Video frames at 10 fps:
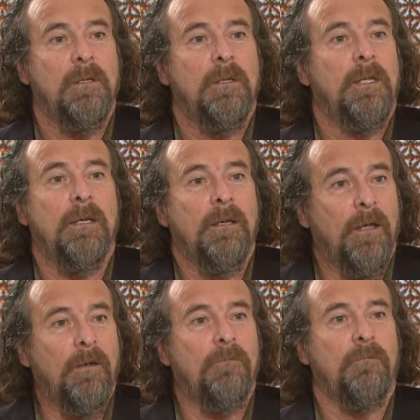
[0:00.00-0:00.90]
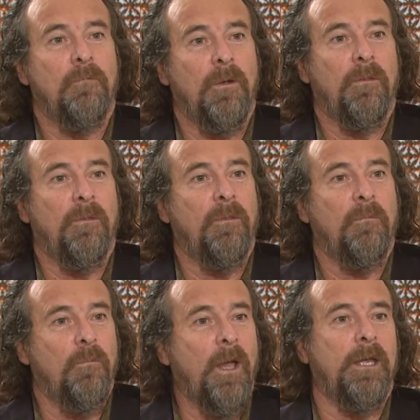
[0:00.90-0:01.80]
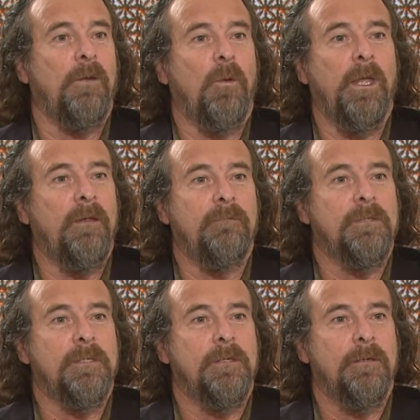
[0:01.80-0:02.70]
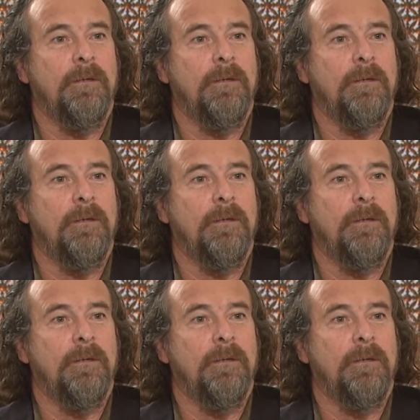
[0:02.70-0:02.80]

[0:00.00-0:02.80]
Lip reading: in love with riding waves.